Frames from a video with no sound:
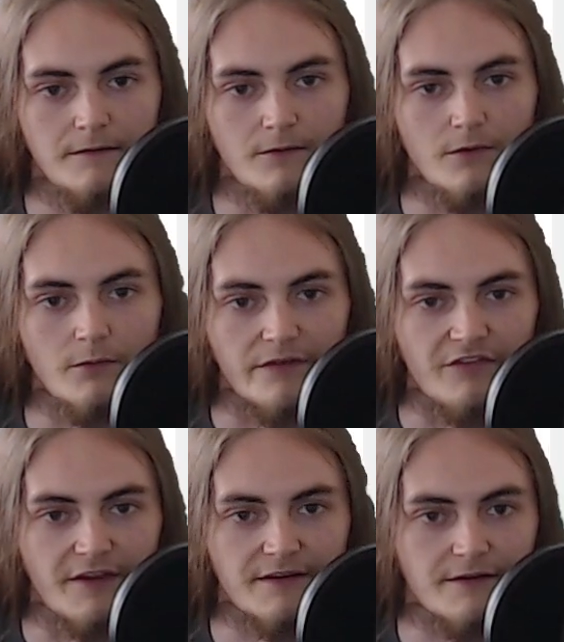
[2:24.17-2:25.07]
One
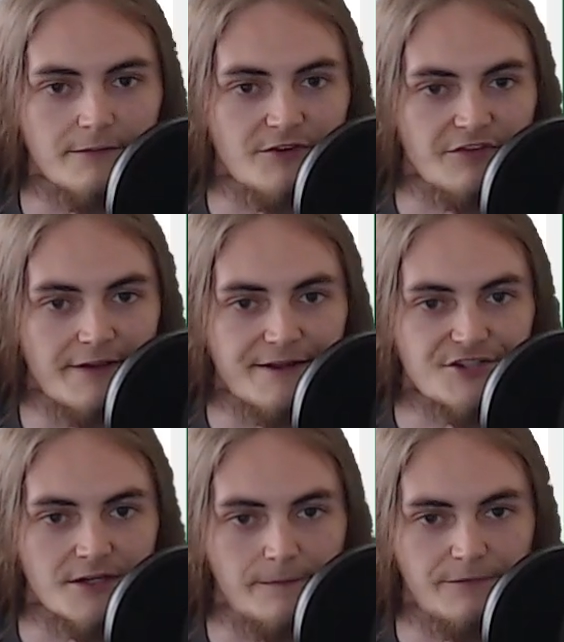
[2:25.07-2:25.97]
second, I'm just catching
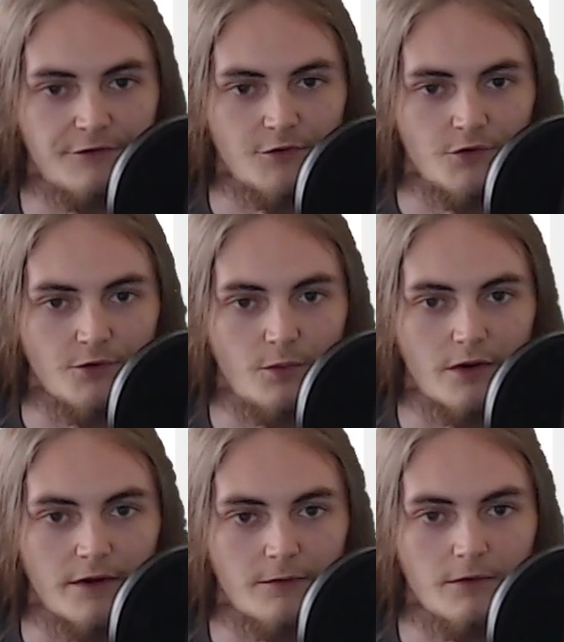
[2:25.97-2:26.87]
up to where
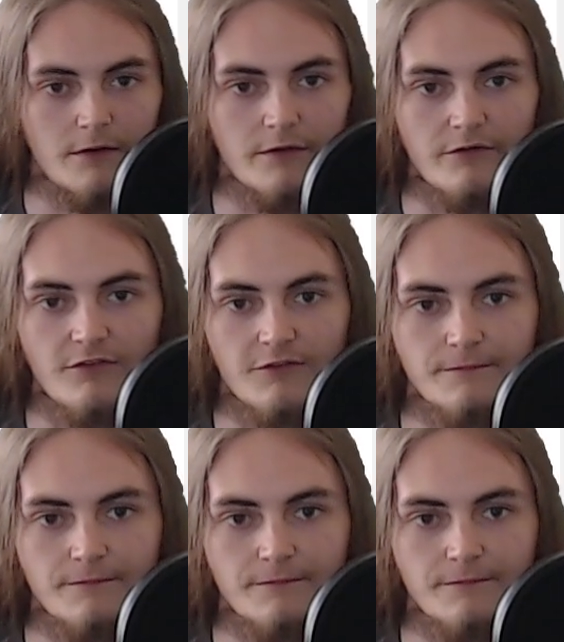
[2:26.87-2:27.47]
I was.